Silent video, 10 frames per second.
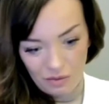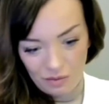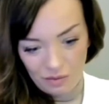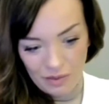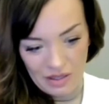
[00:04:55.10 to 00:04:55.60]

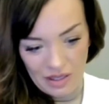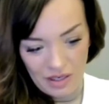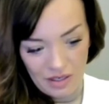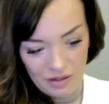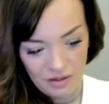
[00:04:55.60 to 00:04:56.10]

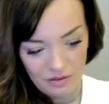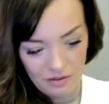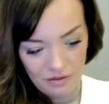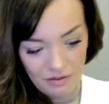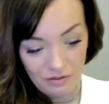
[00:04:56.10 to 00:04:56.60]
within
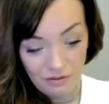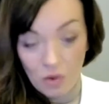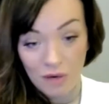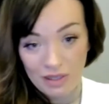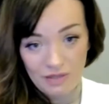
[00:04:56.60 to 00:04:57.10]

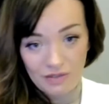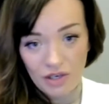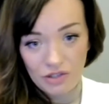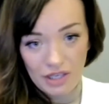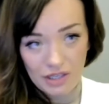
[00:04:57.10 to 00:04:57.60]
4 months of
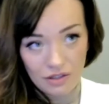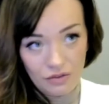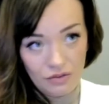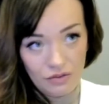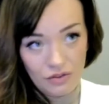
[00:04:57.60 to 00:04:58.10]
contract,
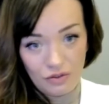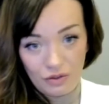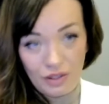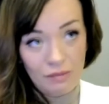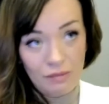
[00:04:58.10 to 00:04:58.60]

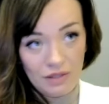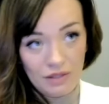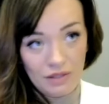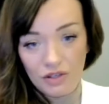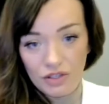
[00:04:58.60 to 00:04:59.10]
3 months
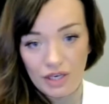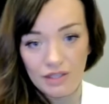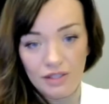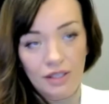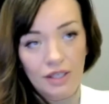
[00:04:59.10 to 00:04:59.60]
of
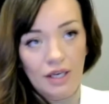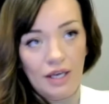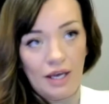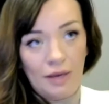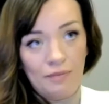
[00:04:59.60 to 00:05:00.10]
contract.
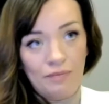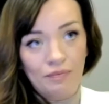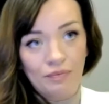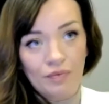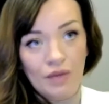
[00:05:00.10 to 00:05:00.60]

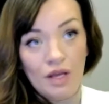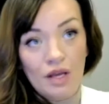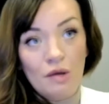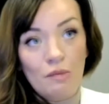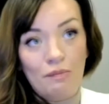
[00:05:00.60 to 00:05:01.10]

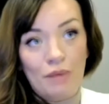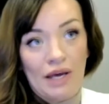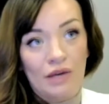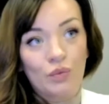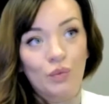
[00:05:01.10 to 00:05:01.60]

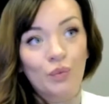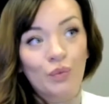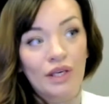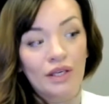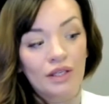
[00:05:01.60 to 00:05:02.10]
But
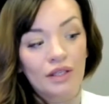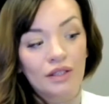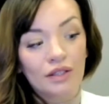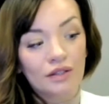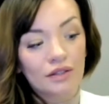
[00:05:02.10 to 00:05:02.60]

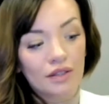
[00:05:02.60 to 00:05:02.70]
we